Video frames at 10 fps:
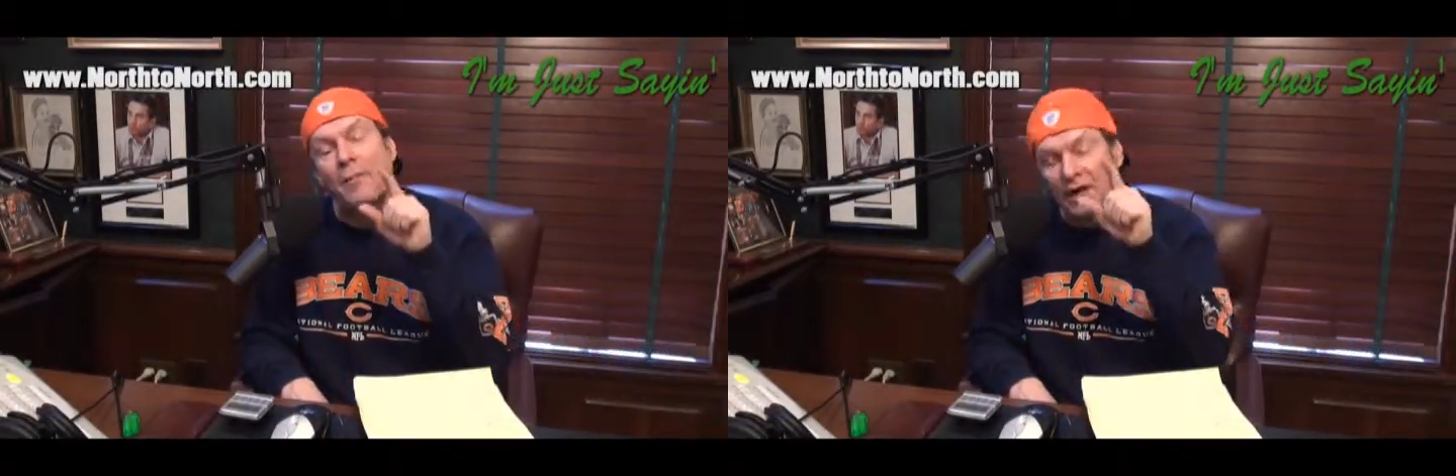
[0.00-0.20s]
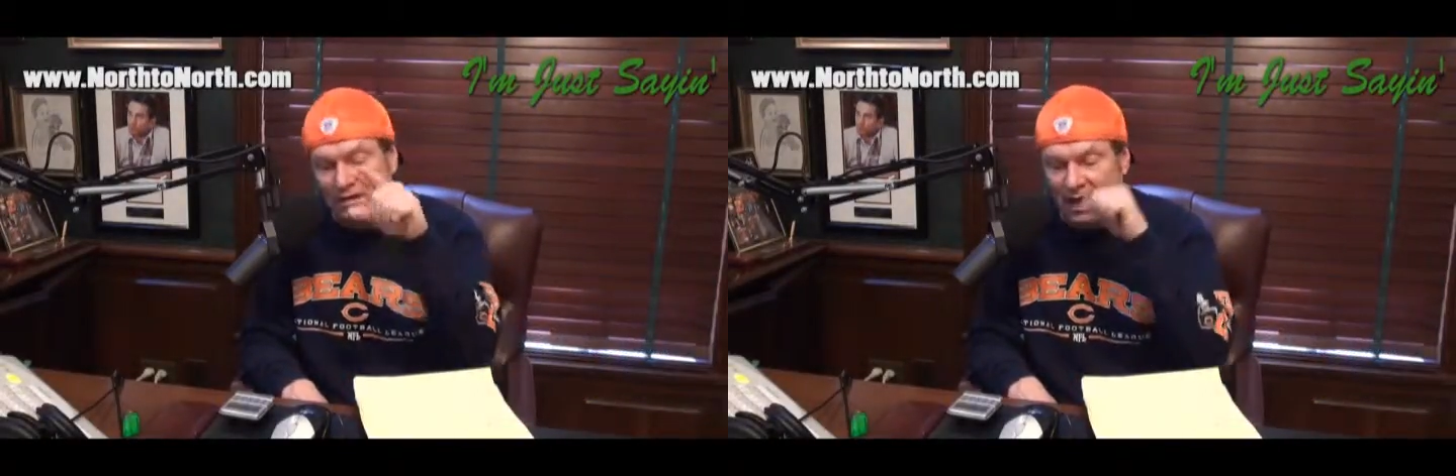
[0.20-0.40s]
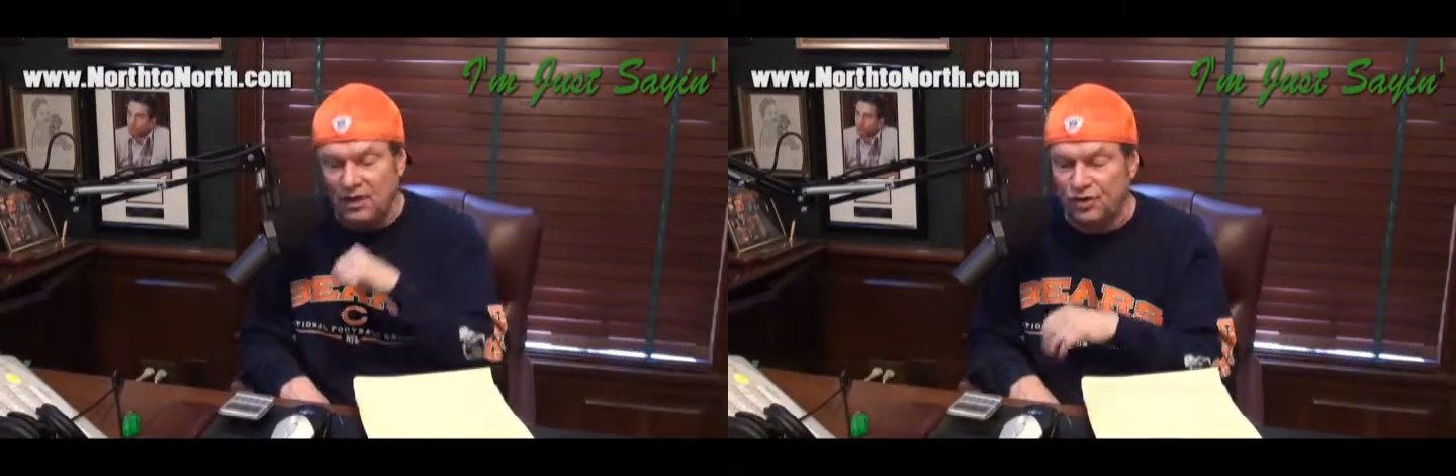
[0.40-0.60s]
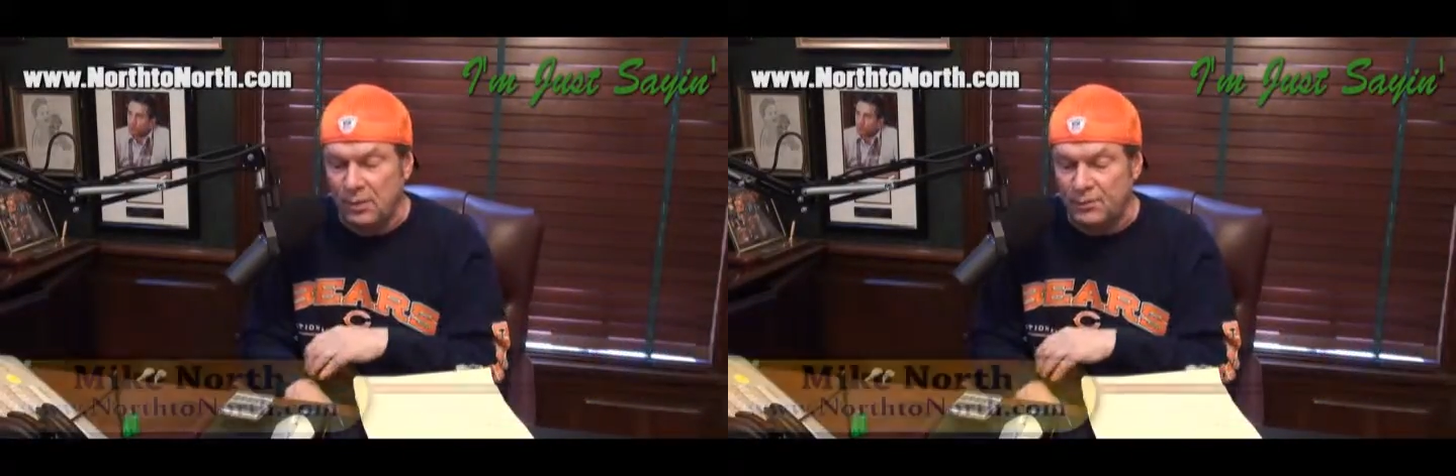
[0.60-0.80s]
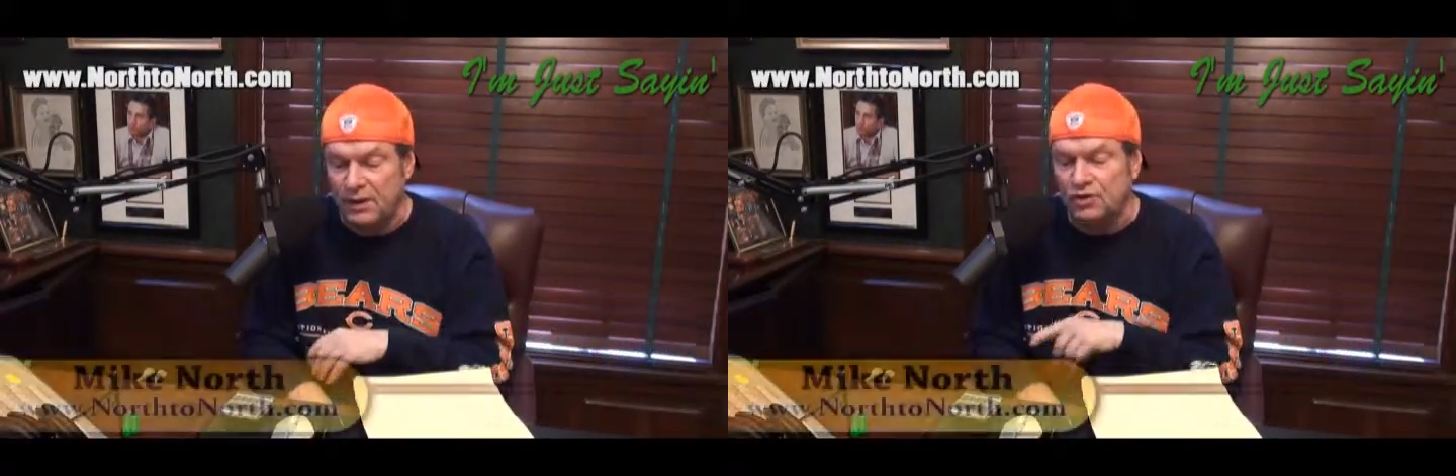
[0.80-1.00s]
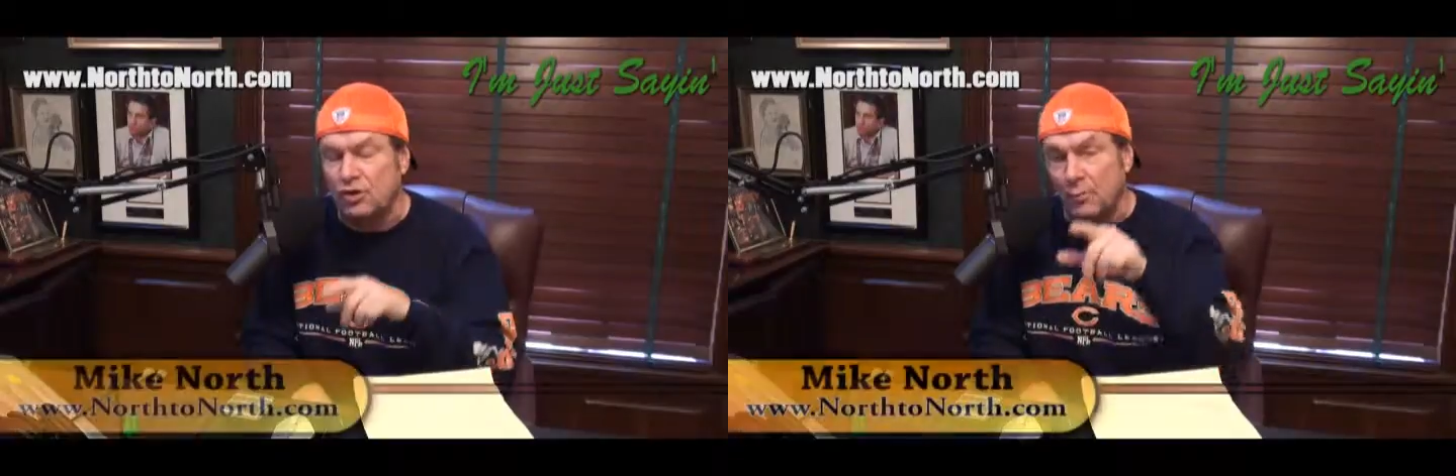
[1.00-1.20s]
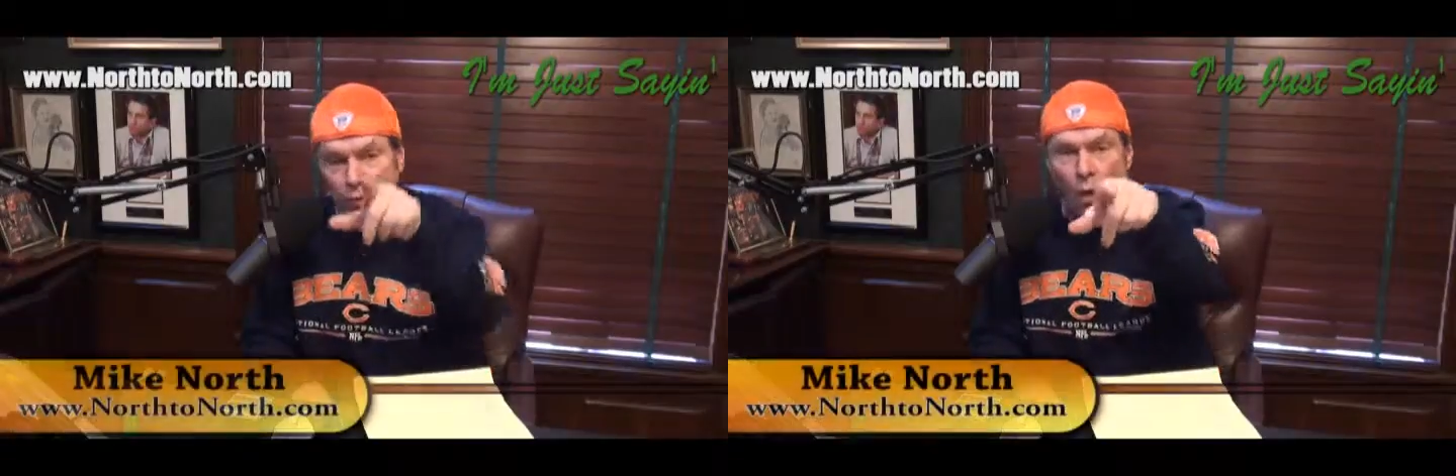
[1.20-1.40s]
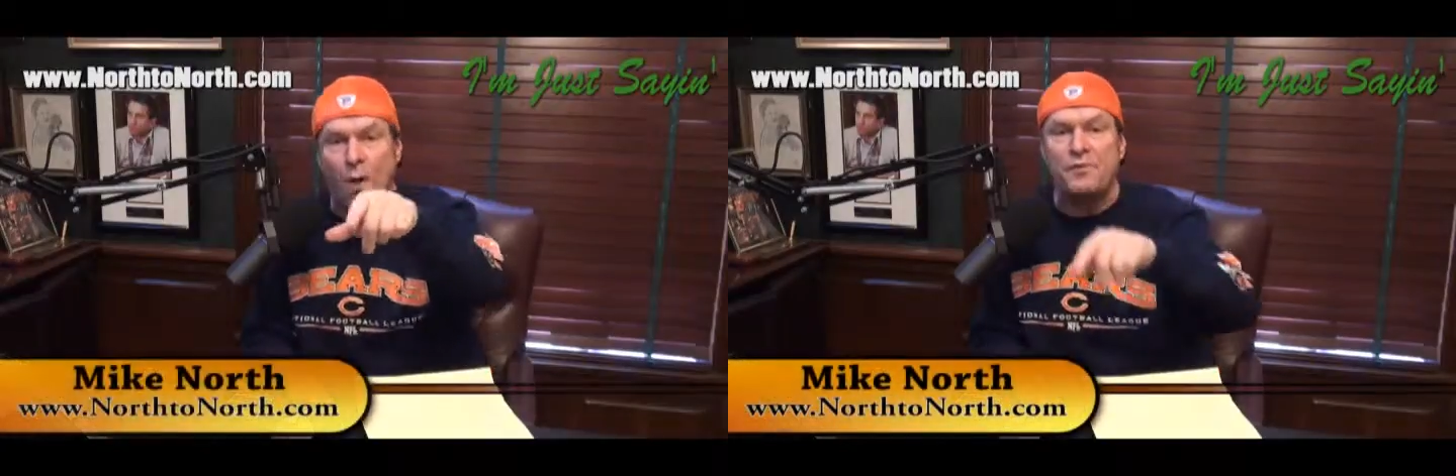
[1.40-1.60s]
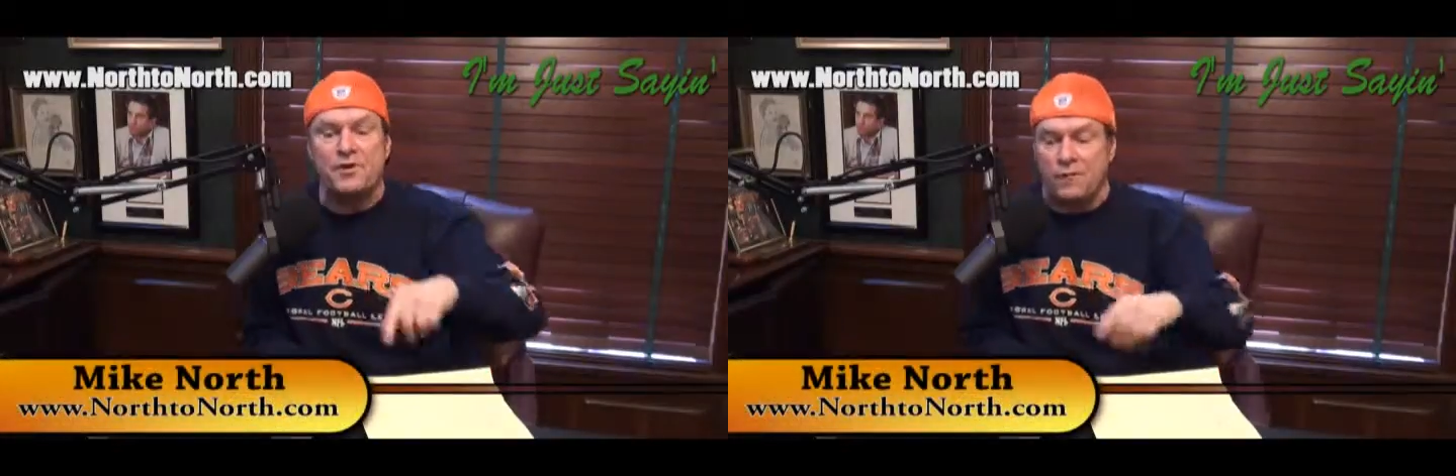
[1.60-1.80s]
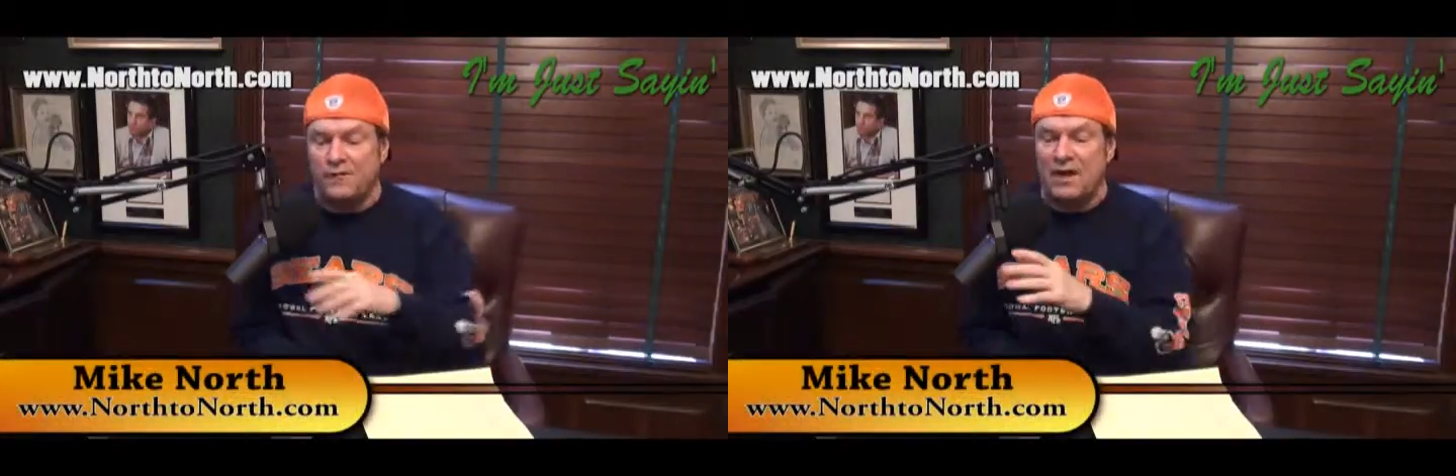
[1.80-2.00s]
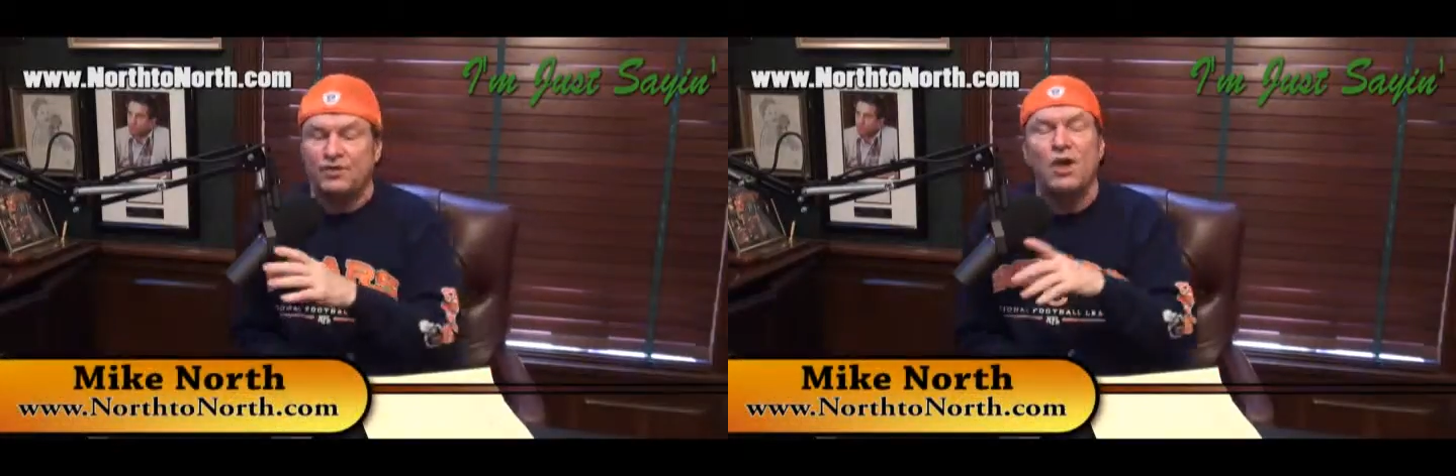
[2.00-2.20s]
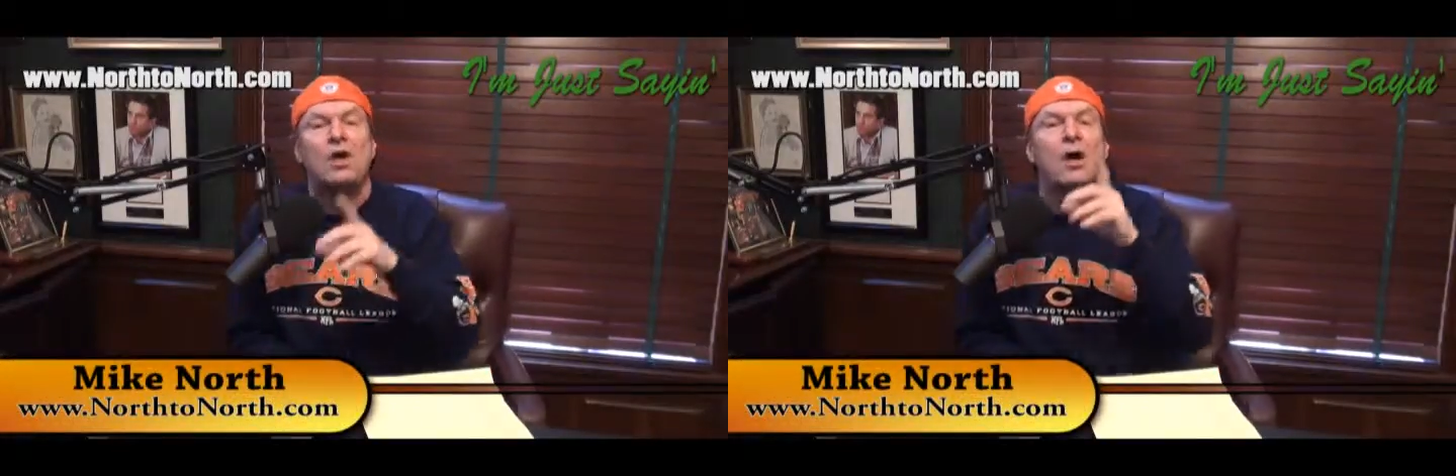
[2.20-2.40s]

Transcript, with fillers: I'm going to tell you something. It's going to blow up in their face.